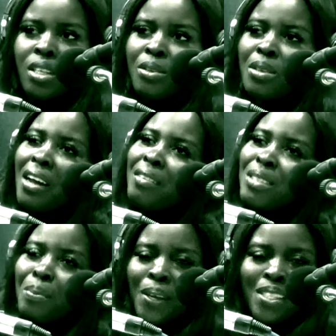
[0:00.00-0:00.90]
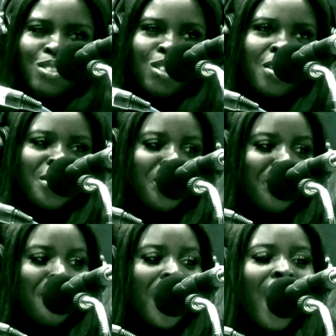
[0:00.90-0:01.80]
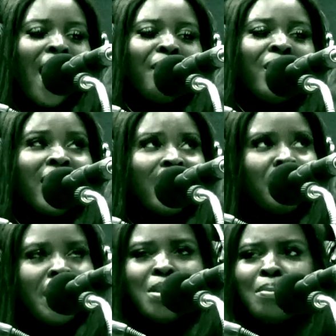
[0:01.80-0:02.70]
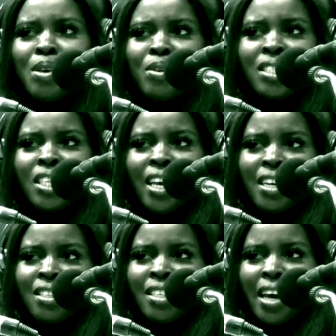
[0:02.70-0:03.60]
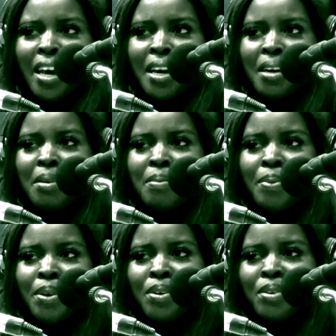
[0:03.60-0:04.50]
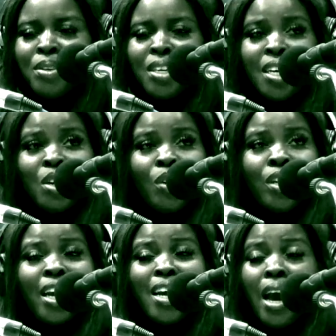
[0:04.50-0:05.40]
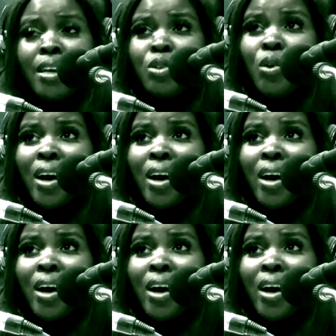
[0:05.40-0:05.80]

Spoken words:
or do I have to pay to start a group?" I feel like that's why UBU is here to help you create, and you